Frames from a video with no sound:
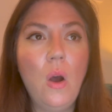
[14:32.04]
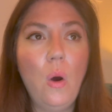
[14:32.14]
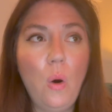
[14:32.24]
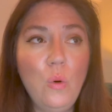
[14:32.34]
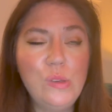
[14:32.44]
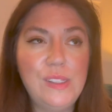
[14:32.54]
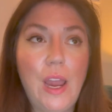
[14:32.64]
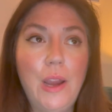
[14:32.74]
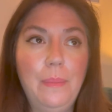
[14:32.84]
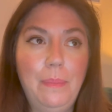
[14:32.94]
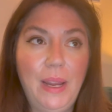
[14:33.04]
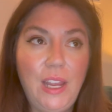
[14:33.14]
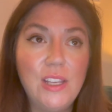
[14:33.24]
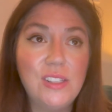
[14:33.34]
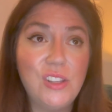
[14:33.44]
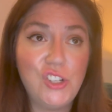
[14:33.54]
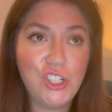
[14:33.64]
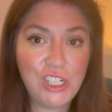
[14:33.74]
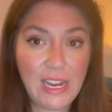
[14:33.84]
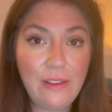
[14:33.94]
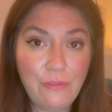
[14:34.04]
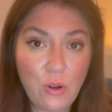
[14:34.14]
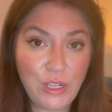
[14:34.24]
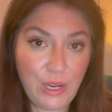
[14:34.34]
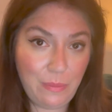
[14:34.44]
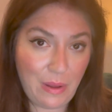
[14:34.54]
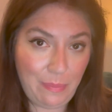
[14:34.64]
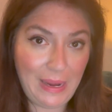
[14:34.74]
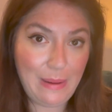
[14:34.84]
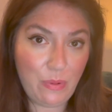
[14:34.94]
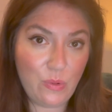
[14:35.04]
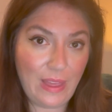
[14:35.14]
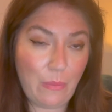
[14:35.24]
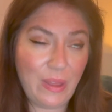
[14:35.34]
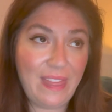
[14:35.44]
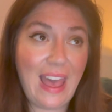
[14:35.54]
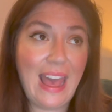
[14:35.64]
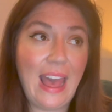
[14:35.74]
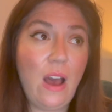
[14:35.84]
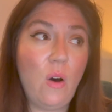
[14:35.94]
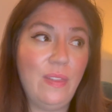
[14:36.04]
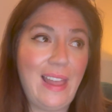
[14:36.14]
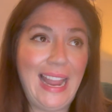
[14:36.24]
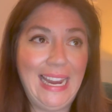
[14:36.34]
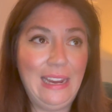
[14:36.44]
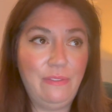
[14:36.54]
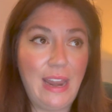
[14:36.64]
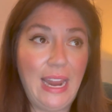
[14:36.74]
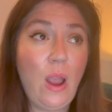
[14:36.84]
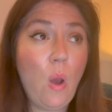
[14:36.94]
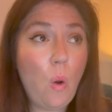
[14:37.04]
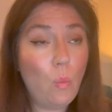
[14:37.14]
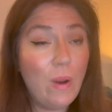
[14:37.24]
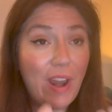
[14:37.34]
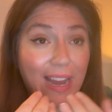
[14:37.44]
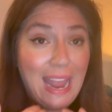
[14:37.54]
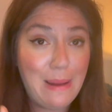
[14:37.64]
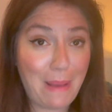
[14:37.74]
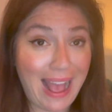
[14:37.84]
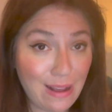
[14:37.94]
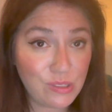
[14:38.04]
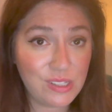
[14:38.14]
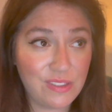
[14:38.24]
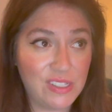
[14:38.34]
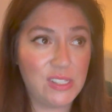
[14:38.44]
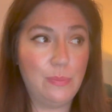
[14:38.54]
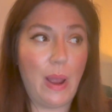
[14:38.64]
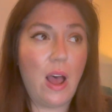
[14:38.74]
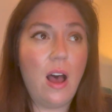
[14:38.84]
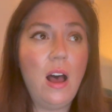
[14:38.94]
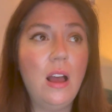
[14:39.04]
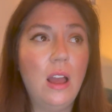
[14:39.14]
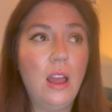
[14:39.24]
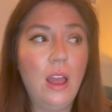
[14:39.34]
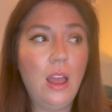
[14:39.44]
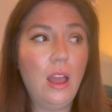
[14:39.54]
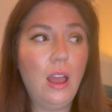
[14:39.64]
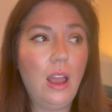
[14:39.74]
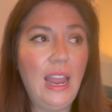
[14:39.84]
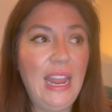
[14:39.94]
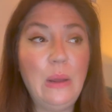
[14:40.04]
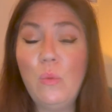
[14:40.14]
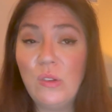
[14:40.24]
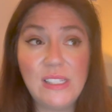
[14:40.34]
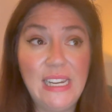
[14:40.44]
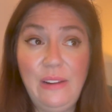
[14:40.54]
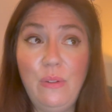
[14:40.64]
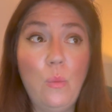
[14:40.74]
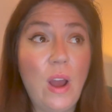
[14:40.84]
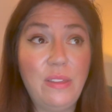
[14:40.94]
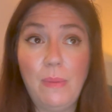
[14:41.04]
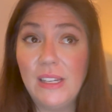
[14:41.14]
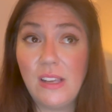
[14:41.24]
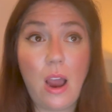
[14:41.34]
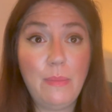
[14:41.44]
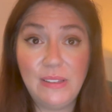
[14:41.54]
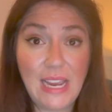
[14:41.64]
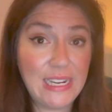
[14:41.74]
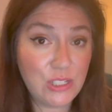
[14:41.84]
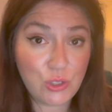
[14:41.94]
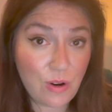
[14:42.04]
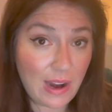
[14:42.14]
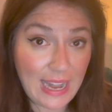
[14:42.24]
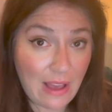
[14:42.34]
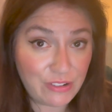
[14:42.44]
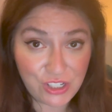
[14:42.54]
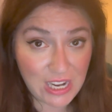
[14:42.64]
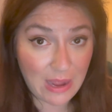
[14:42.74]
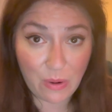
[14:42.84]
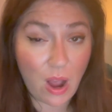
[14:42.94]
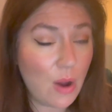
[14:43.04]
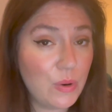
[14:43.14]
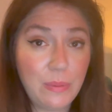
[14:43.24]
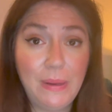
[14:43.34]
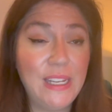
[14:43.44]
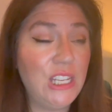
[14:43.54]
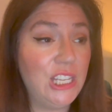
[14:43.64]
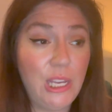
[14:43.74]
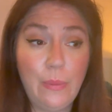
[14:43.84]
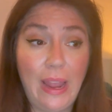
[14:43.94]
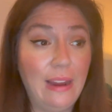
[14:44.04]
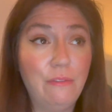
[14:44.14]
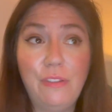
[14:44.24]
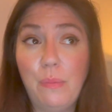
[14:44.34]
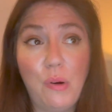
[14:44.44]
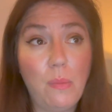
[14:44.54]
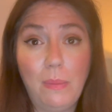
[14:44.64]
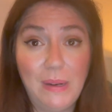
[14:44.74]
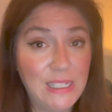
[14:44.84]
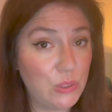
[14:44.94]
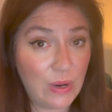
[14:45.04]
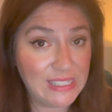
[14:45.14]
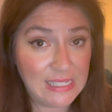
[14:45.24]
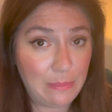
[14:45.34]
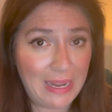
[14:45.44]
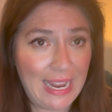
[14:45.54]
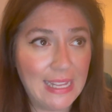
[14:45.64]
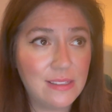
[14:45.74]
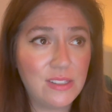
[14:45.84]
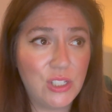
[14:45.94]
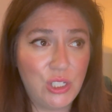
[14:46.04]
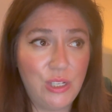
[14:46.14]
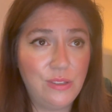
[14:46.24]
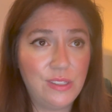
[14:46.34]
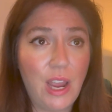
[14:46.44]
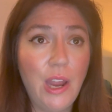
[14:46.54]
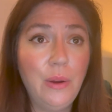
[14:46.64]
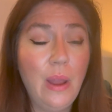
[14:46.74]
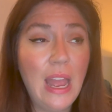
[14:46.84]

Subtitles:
Also, because of the sheer volume of people that were there on that evening, when I came out of the spa, it wasn't even worth my time of day to try and have a shower. I would have been queuing for probably 20 minutes to do so.